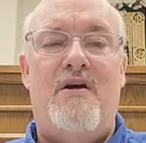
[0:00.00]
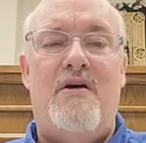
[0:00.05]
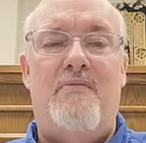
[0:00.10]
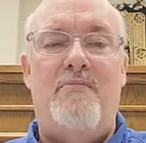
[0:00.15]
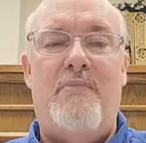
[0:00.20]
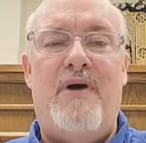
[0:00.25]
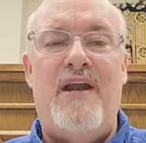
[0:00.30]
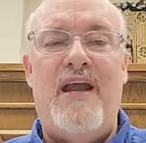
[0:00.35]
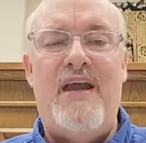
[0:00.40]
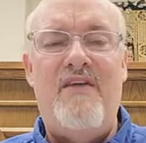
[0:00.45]

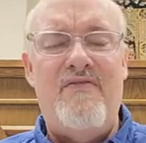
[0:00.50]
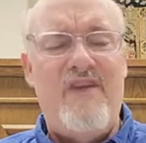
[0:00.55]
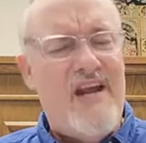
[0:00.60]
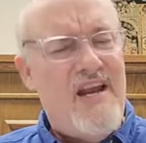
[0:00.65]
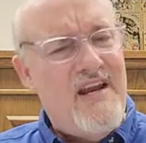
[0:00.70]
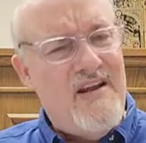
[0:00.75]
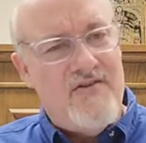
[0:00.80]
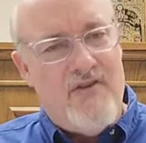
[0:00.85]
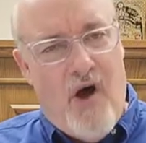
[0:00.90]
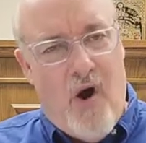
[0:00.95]
but even
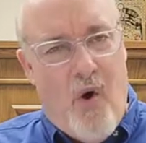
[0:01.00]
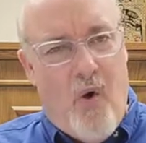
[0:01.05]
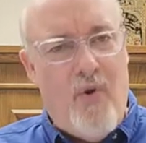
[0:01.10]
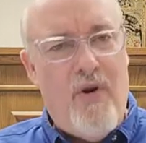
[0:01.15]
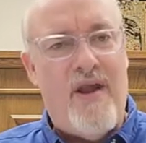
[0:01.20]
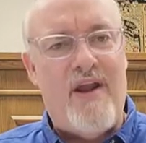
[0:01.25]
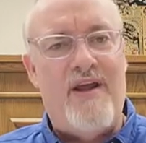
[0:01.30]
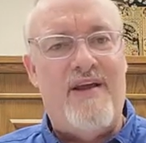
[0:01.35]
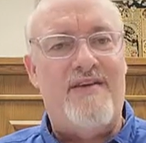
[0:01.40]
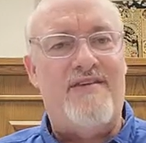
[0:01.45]
in his
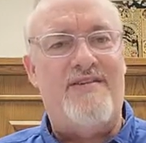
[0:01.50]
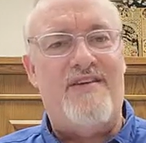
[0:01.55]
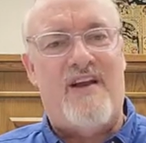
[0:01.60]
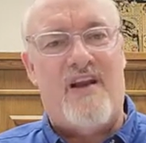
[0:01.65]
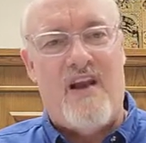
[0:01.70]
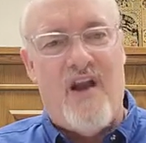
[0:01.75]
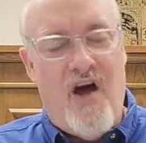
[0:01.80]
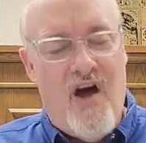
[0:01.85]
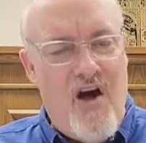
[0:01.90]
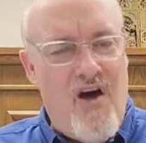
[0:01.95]
holiness,
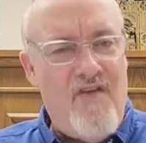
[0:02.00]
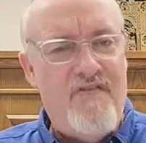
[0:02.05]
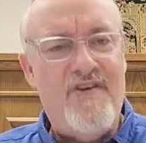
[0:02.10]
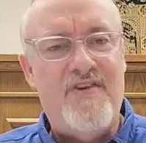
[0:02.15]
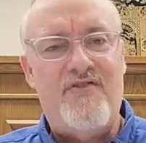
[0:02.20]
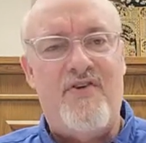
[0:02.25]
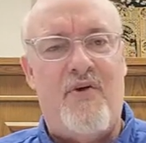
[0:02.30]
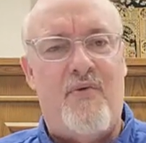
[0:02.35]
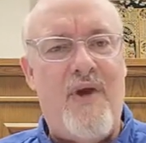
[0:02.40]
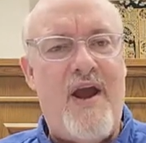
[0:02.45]
love
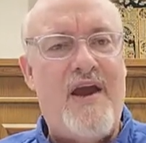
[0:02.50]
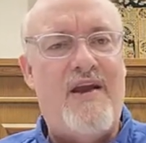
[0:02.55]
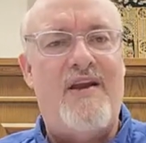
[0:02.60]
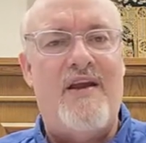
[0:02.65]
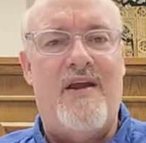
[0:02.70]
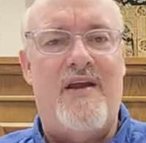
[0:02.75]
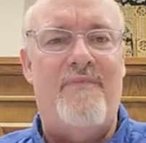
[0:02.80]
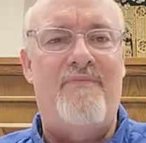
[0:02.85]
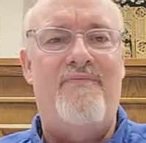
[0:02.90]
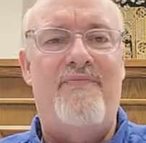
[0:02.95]
is
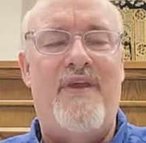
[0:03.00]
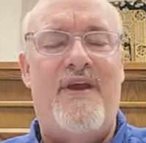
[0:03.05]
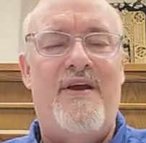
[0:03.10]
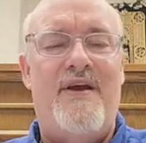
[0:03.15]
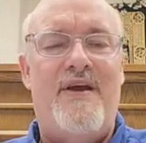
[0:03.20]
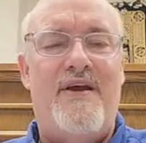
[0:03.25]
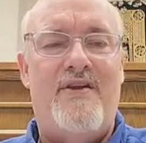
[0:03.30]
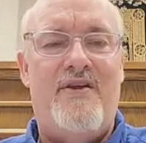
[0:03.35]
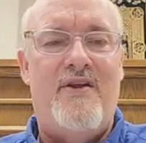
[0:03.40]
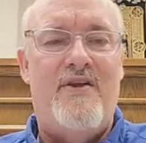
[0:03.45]
directing him
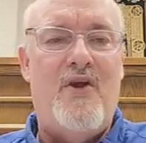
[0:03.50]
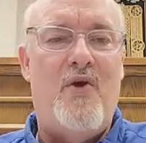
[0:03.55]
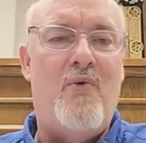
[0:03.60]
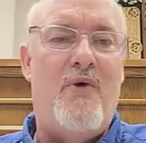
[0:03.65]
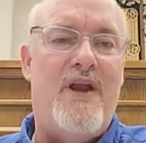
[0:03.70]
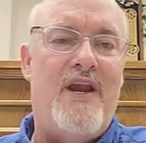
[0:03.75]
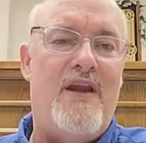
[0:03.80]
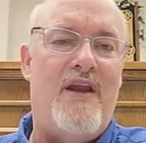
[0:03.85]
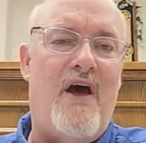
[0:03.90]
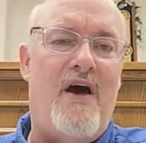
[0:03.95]
to do
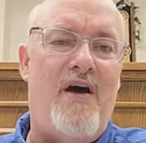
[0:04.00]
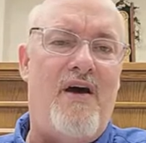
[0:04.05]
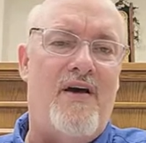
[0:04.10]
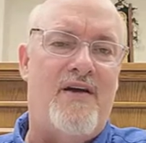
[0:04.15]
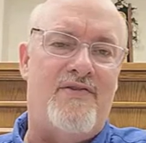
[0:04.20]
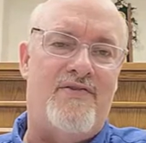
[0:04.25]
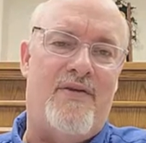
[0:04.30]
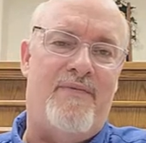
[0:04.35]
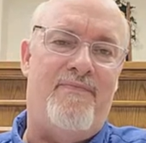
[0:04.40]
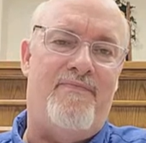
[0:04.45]
what he
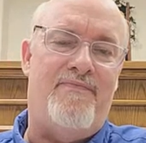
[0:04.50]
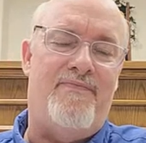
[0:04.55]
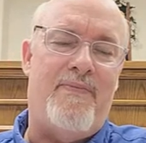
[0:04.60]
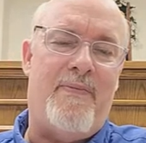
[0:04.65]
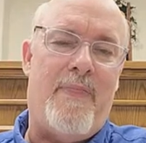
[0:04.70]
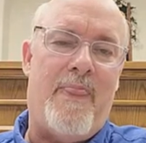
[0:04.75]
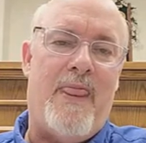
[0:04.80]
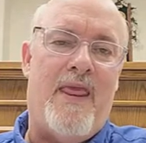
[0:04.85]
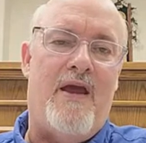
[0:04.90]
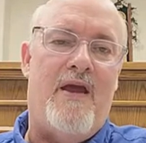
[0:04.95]
does. And
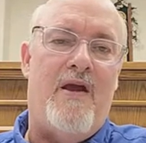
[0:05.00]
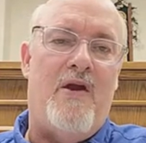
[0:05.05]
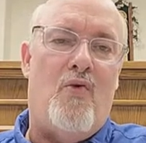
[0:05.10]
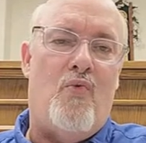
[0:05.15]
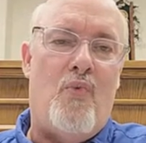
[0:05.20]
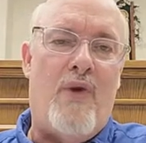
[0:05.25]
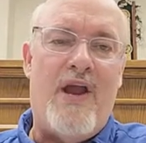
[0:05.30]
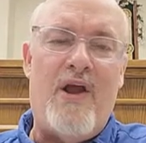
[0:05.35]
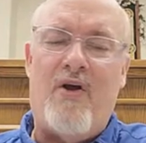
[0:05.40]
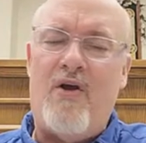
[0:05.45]

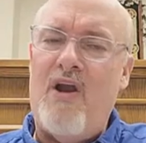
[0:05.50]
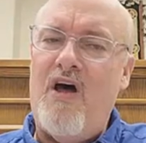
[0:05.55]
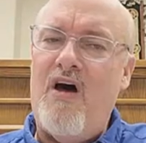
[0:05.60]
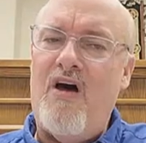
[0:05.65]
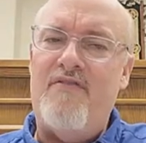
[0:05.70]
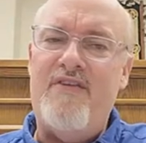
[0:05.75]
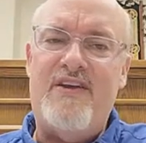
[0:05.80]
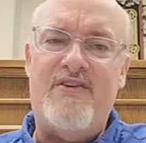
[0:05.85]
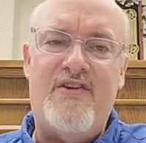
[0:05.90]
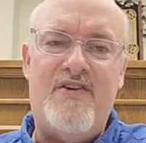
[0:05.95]
real
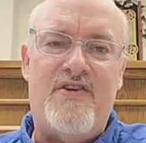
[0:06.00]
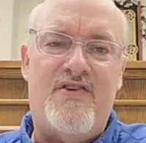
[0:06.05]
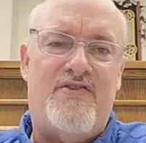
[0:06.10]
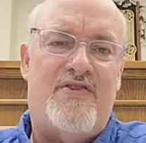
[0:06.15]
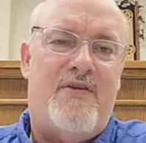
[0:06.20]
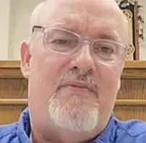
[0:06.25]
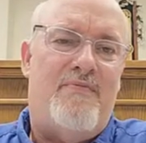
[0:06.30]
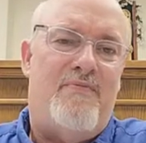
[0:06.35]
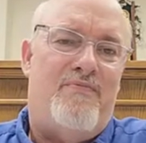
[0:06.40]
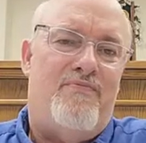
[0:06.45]
love isn't just
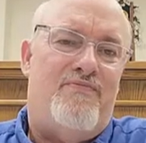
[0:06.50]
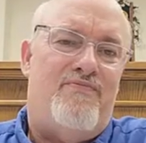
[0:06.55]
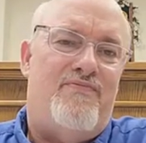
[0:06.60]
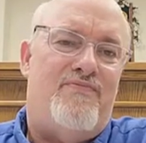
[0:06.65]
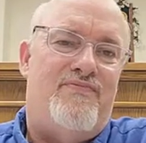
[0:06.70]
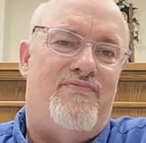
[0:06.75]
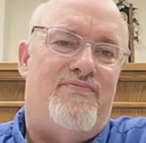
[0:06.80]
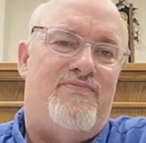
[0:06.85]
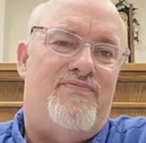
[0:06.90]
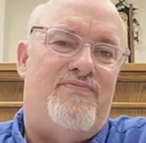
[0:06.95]
some
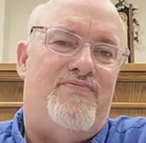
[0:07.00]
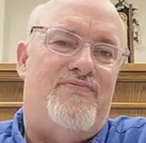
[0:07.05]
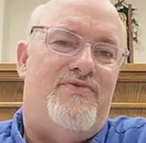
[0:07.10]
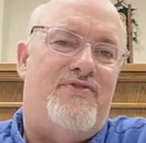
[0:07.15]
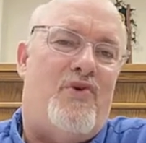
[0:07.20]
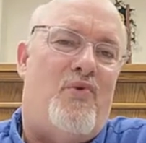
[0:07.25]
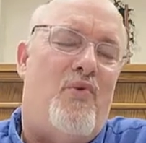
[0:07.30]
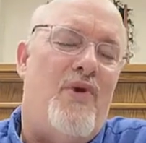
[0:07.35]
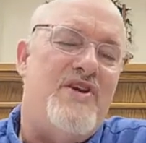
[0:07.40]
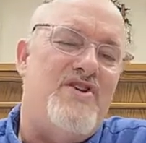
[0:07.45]

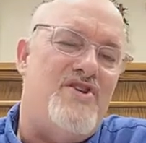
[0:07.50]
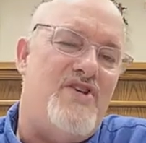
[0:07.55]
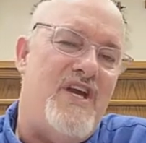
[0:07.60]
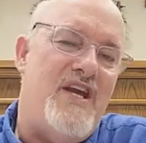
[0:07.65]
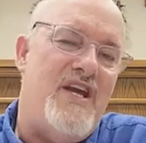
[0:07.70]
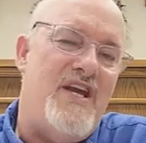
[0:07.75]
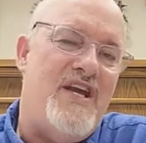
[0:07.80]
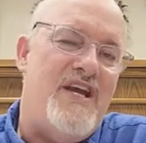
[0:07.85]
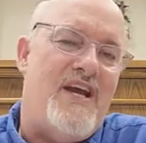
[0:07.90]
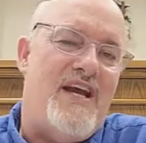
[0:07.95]

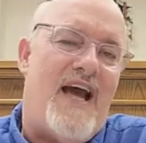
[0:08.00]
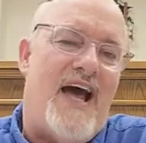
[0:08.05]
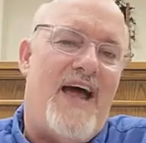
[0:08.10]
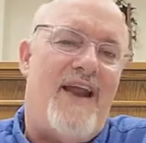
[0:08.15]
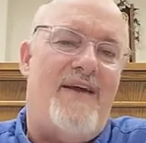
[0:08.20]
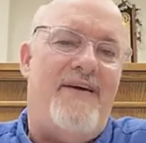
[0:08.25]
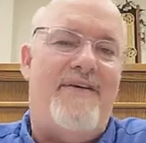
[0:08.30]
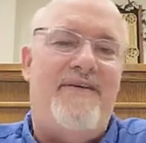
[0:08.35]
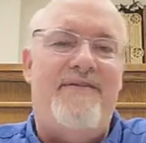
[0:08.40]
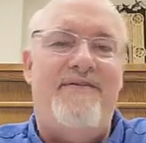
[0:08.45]
squishy
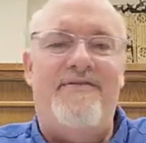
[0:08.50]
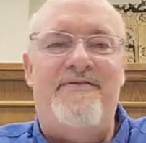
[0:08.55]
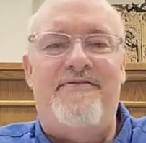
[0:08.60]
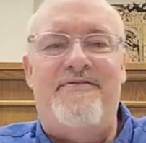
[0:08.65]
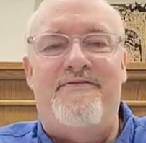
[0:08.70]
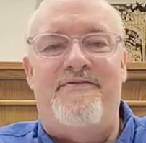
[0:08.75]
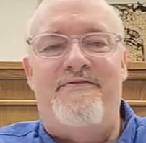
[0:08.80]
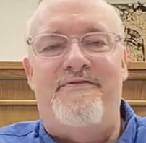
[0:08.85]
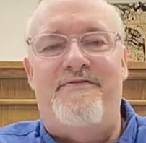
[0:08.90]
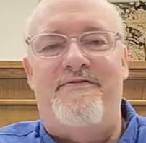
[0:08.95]
kind
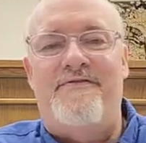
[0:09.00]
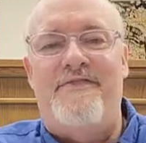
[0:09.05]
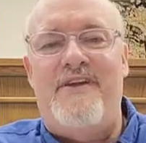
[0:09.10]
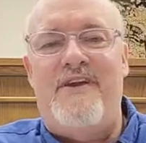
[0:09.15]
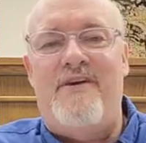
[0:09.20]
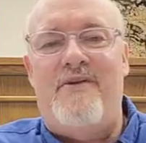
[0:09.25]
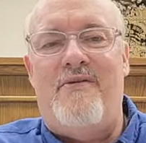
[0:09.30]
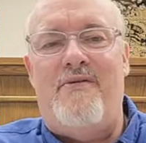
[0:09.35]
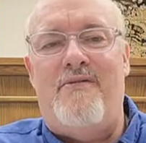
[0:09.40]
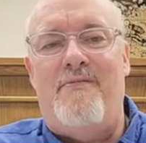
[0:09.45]
of,
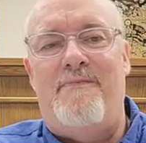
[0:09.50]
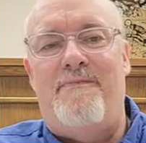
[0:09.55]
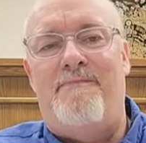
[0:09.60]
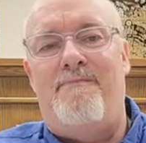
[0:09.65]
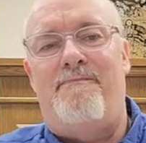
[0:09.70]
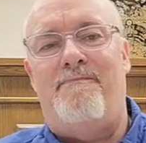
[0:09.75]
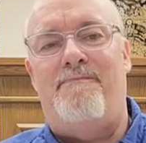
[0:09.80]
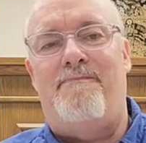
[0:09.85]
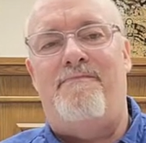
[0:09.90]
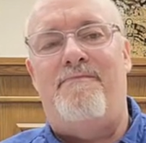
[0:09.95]
you know,
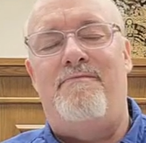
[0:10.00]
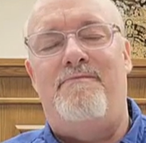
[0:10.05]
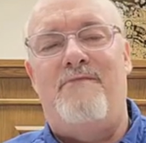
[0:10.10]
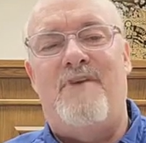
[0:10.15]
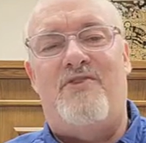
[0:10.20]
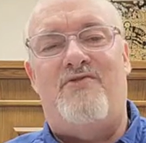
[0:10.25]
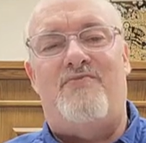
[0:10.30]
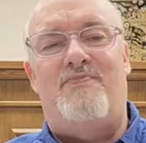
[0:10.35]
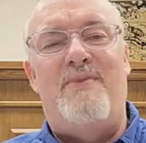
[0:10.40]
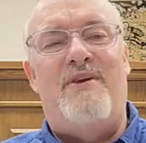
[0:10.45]

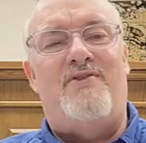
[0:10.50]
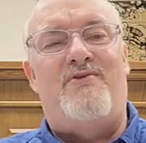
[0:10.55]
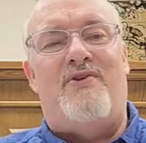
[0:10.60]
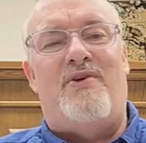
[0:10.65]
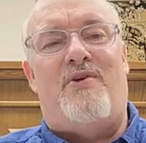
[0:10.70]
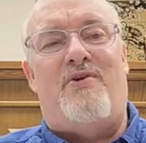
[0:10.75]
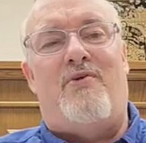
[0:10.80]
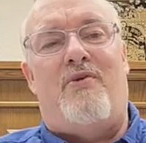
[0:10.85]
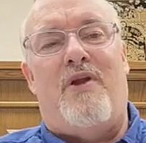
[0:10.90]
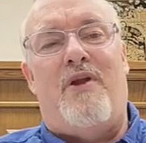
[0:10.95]

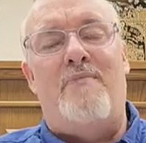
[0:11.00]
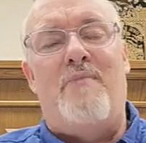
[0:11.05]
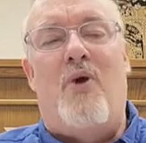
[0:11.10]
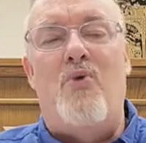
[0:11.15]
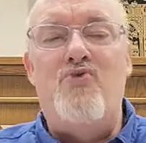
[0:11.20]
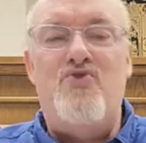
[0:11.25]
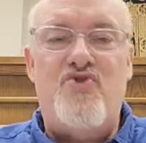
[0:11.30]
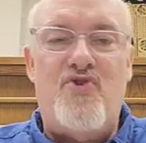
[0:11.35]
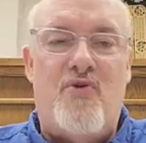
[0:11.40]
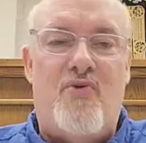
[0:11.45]
mystical,
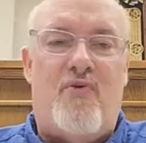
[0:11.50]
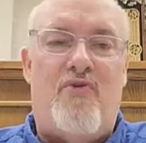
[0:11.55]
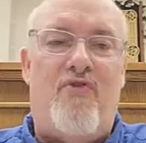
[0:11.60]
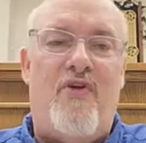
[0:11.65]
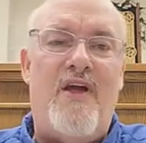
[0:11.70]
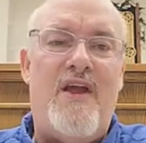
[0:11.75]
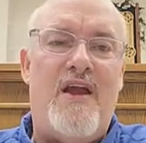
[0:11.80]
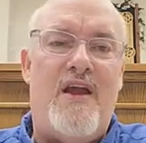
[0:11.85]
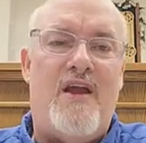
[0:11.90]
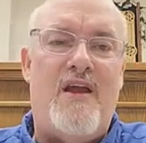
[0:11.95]
emotional
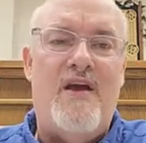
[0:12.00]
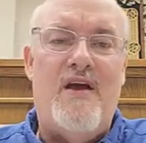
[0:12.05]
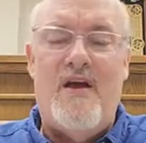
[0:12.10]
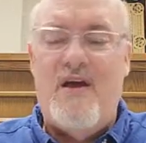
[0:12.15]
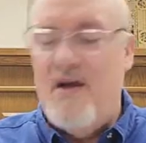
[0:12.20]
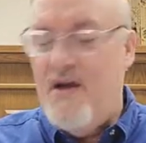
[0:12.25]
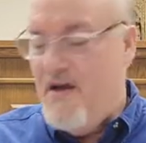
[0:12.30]
thing.